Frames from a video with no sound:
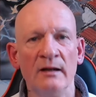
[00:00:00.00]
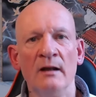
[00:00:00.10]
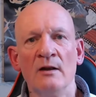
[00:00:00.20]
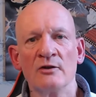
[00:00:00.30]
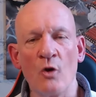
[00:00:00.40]

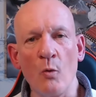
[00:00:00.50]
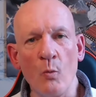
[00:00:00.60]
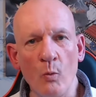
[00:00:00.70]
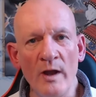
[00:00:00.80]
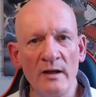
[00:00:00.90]
So
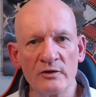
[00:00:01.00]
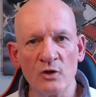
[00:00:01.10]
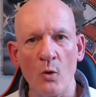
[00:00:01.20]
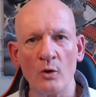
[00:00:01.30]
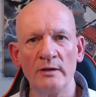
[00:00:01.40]
we're
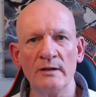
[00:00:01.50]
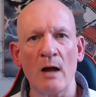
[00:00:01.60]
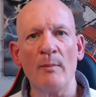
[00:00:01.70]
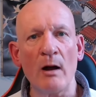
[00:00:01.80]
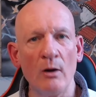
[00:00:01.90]
talking now
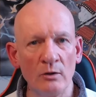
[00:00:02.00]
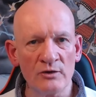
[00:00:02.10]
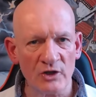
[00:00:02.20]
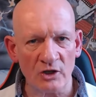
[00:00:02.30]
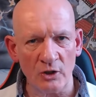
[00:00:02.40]
about
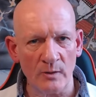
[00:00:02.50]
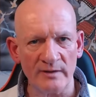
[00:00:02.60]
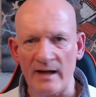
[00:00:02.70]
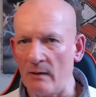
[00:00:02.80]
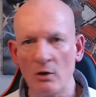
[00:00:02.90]
unsecured
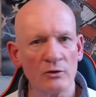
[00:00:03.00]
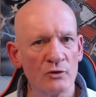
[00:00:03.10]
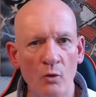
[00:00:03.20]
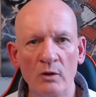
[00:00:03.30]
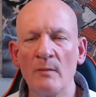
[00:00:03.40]
debt. We're not
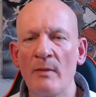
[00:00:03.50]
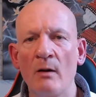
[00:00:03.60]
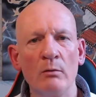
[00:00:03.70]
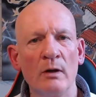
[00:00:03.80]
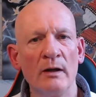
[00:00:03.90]
talking
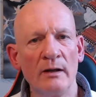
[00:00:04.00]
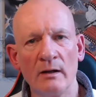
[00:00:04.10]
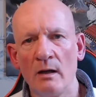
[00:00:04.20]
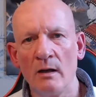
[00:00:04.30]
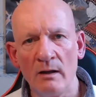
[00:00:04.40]
about like
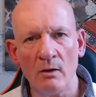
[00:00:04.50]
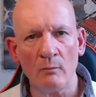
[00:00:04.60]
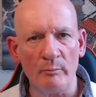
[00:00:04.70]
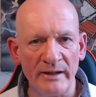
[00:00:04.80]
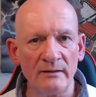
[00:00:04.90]

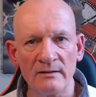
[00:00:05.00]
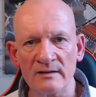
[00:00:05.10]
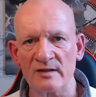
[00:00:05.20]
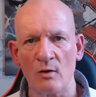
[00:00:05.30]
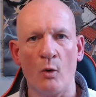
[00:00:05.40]

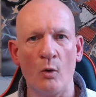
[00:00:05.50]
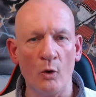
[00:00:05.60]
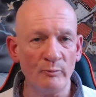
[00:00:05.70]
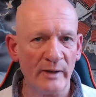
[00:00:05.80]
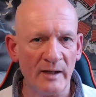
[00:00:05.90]
bills or
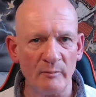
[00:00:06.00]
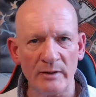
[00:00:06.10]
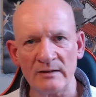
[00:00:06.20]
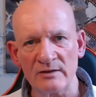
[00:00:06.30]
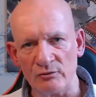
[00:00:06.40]
unpaid
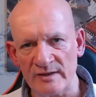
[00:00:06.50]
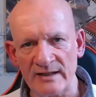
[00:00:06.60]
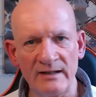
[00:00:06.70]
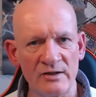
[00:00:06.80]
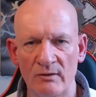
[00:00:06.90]
bills,
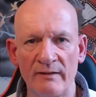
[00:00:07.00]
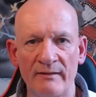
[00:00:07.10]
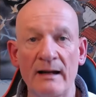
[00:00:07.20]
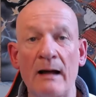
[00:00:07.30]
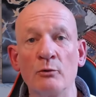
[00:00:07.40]
utilities or anything like
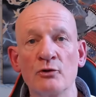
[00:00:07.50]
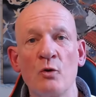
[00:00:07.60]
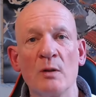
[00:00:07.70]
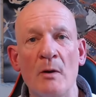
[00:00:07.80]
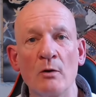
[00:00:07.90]
that. We're talking
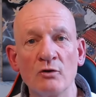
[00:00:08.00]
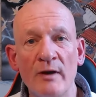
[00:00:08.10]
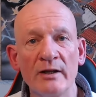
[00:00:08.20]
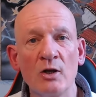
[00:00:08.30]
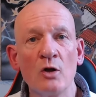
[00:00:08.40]
about
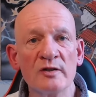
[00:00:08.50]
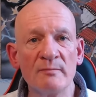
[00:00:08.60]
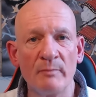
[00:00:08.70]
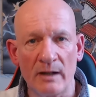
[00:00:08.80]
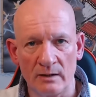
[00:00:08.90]
credit cards and
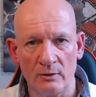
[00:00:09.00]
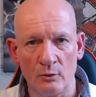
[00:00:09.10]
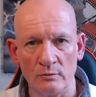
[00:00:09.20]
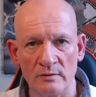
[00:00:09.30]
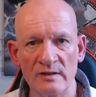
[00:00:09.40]
bank
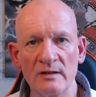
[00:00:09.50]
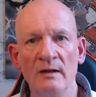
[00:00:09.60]
loans.